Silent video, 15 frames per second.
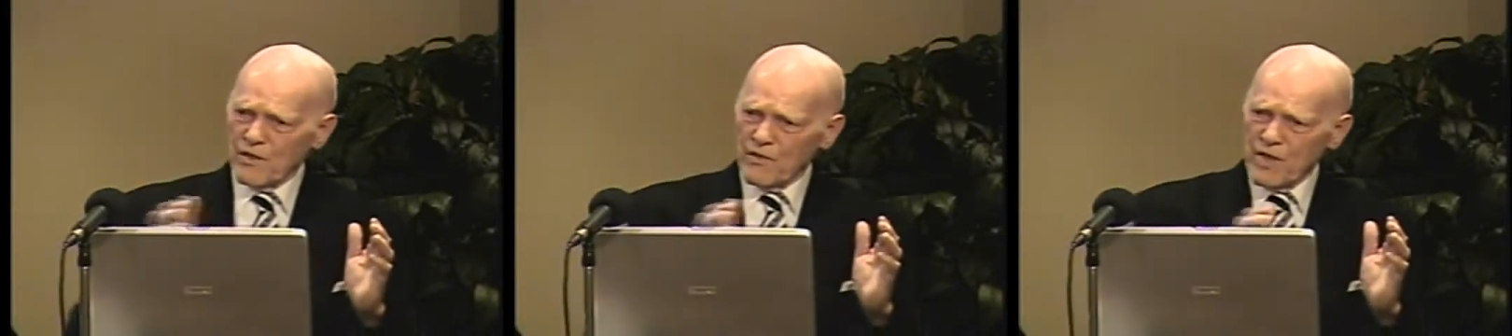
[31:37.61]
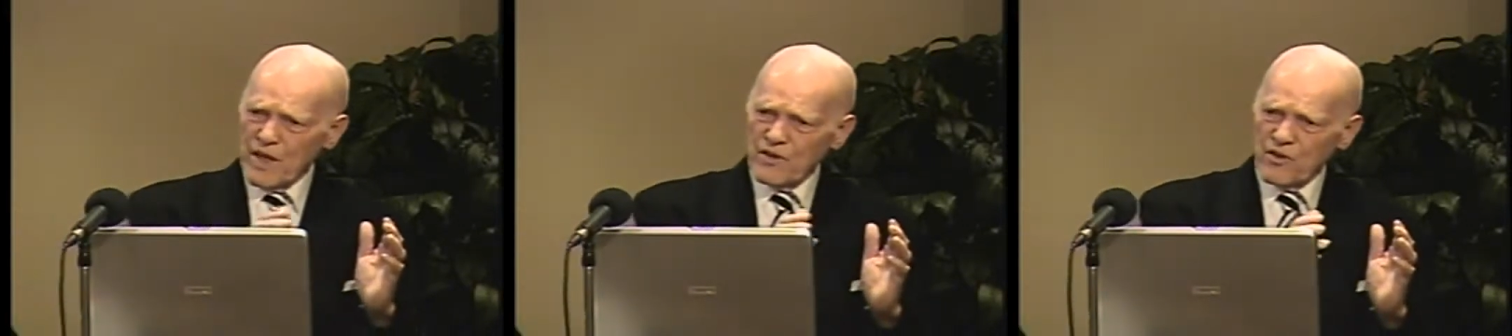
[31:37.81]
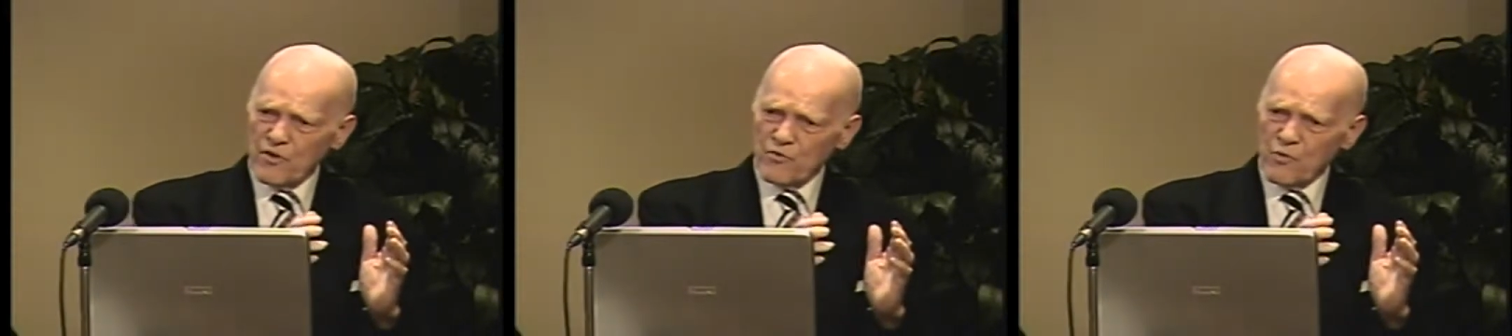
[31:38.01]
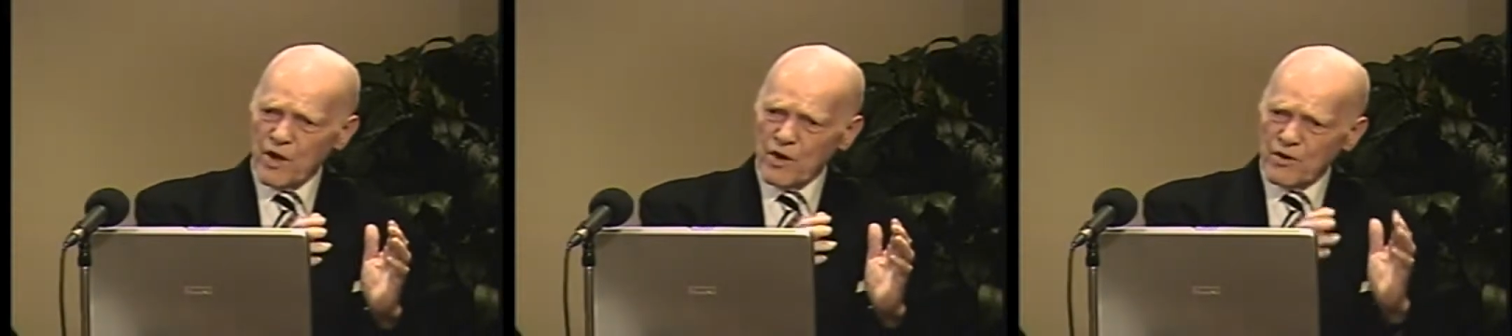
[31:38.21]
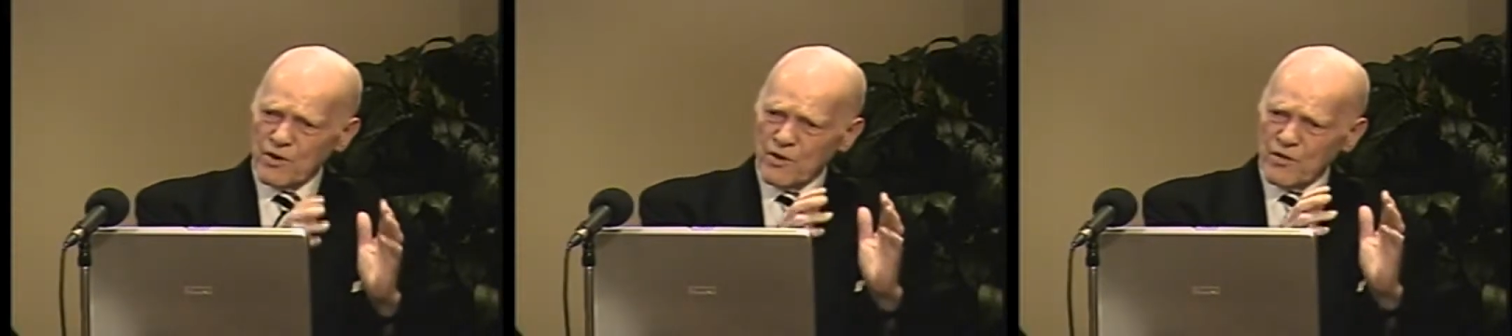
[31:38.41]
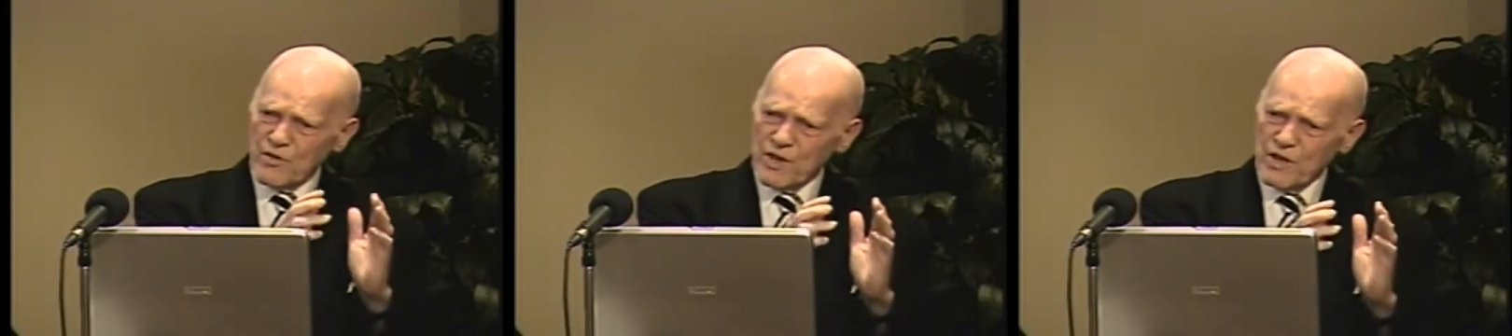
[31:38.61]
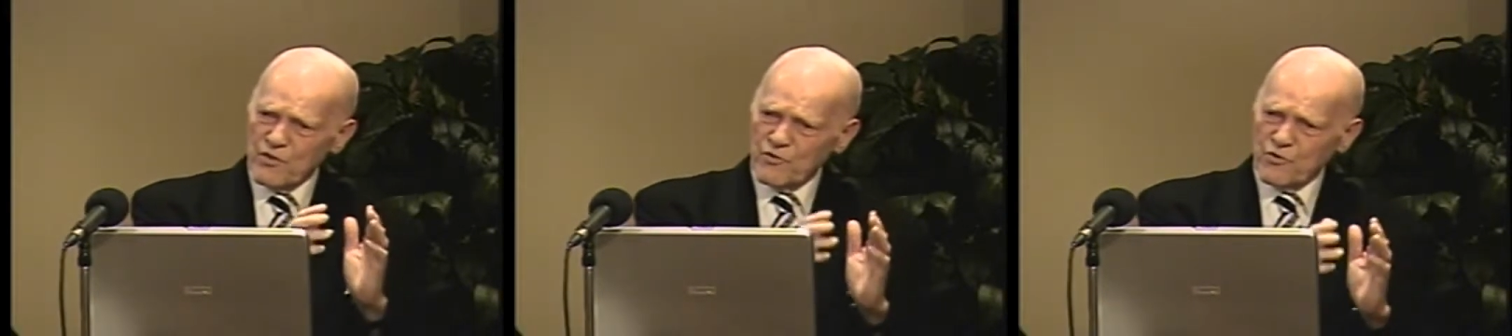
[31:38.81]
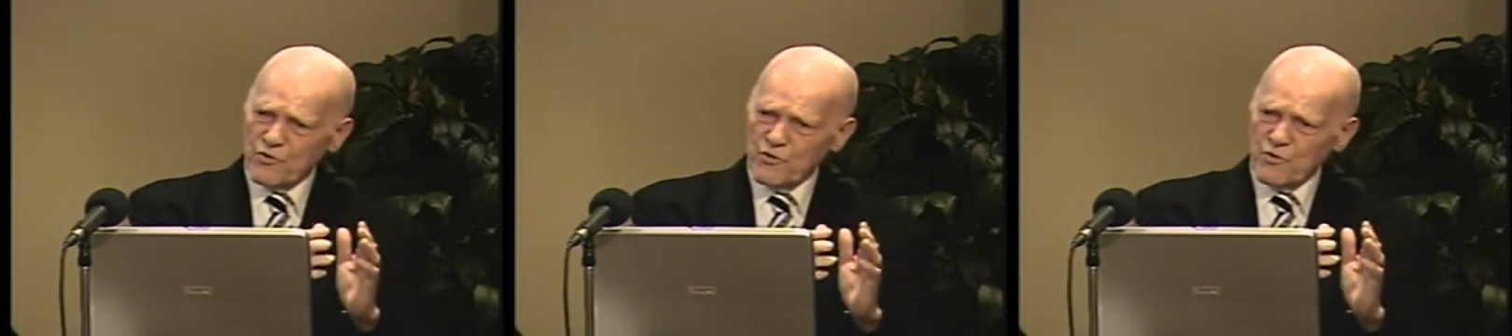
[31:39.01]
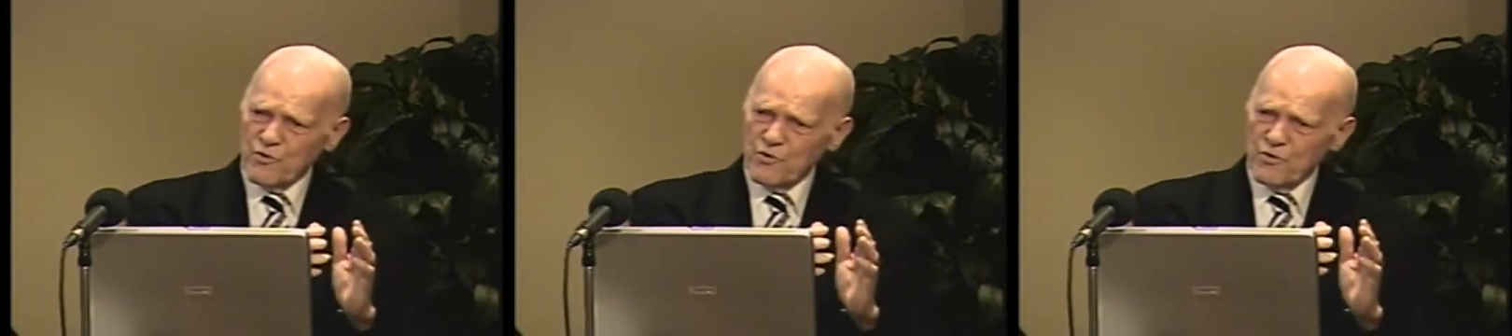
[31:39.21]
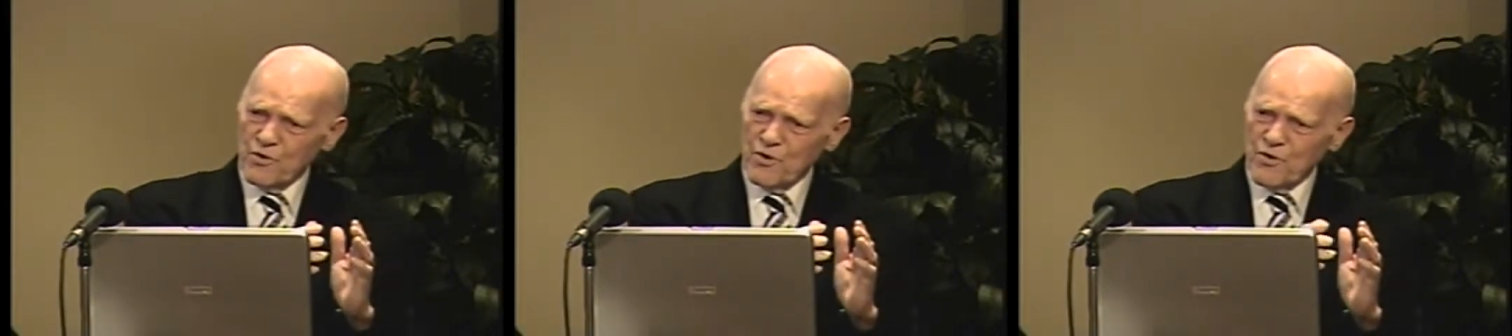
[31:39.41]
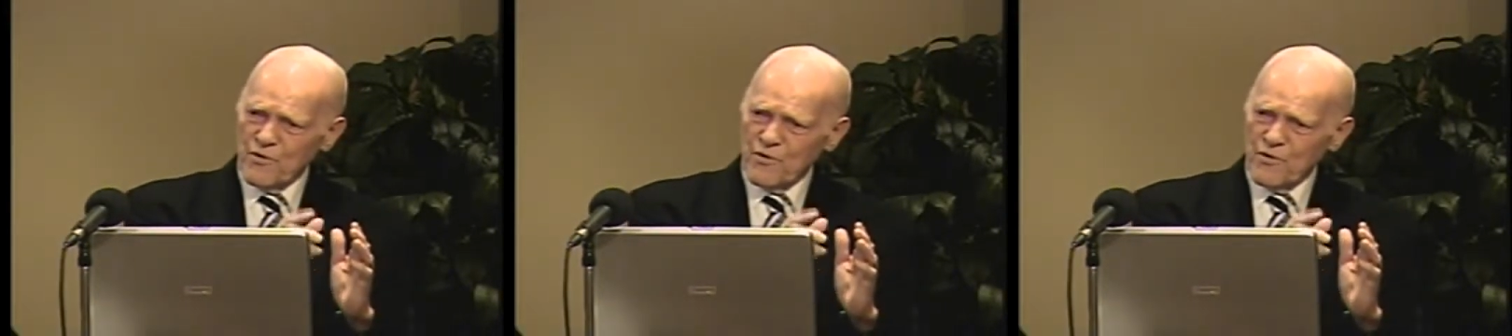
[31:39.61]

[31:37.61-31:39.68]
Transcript: They just want these two,